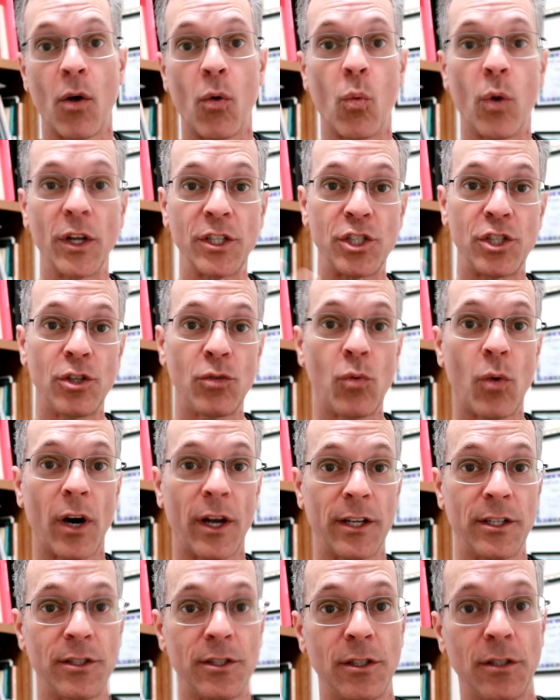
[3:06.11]
What you
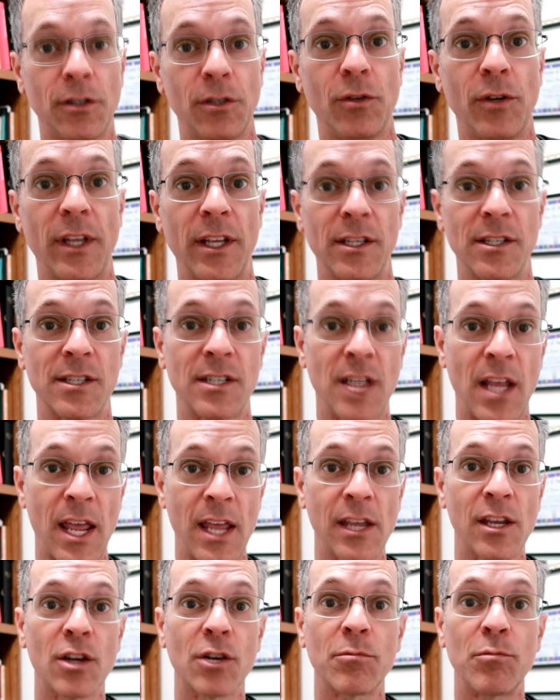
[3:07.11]
want to do is
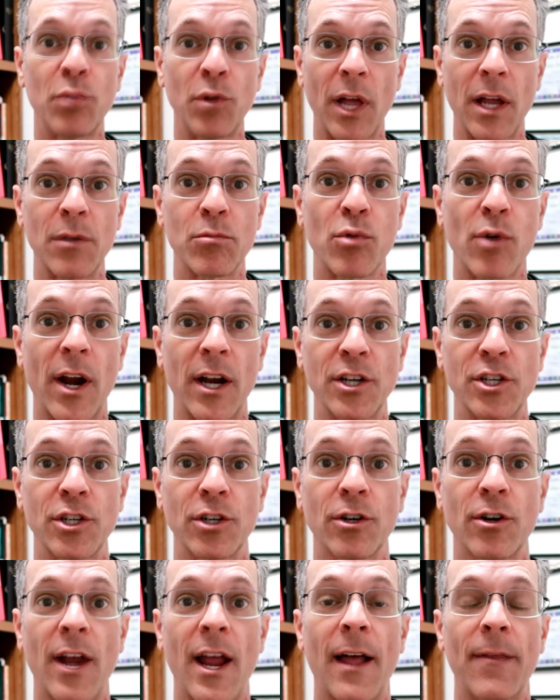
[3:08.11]
take your blood
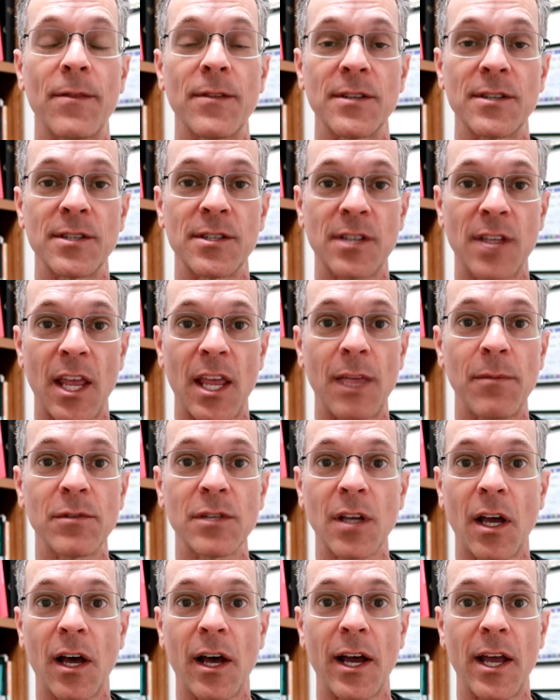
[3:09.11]
pressure at the same
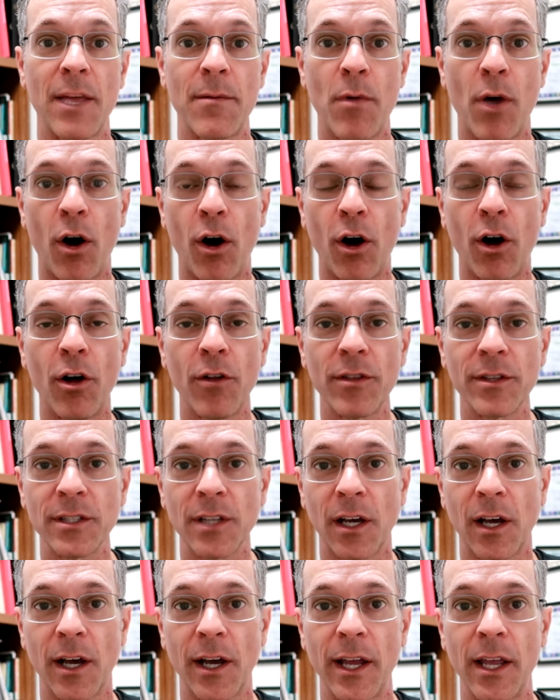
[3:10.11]
time all the
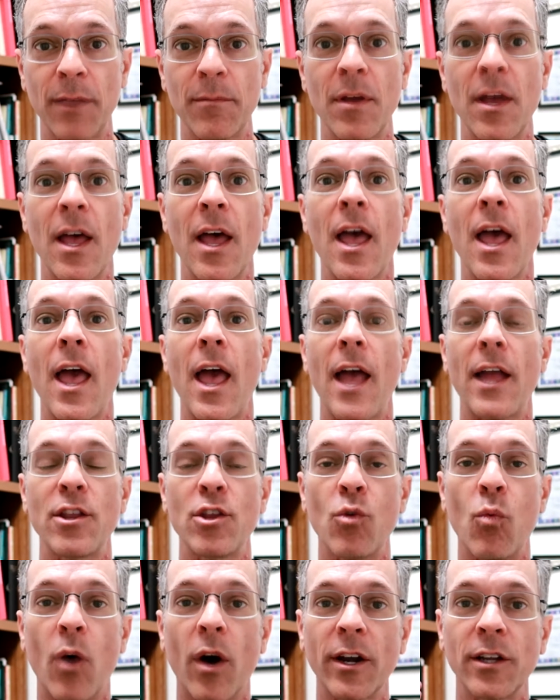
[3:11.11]
time, and
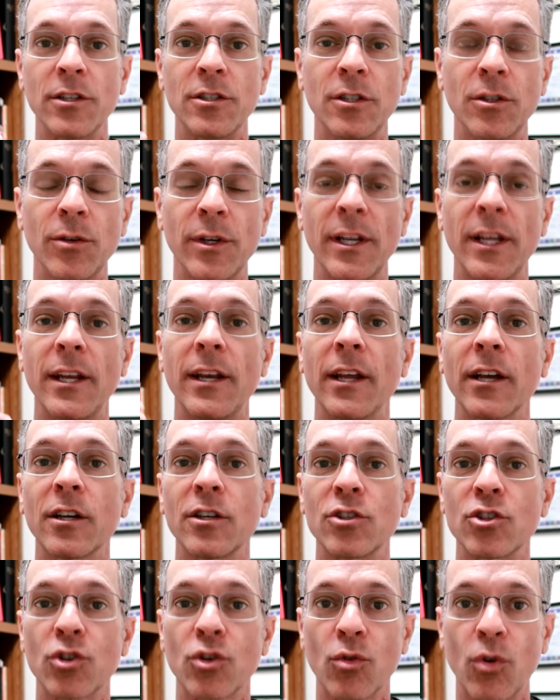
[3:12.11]
you want to do it in a
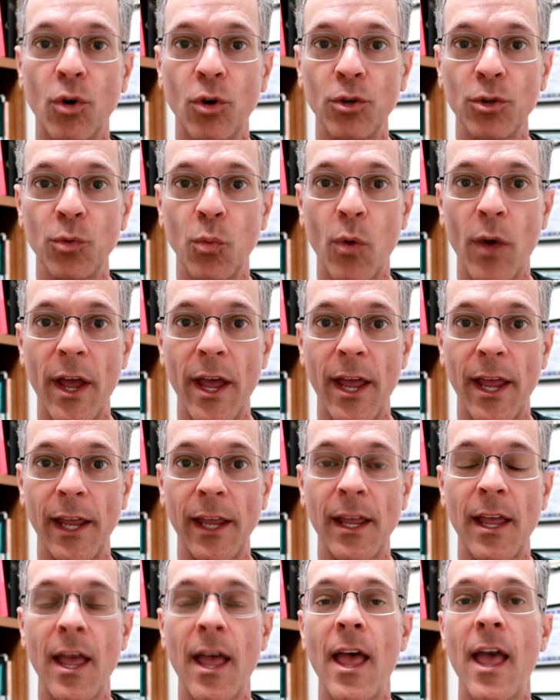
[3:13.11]
controlled way.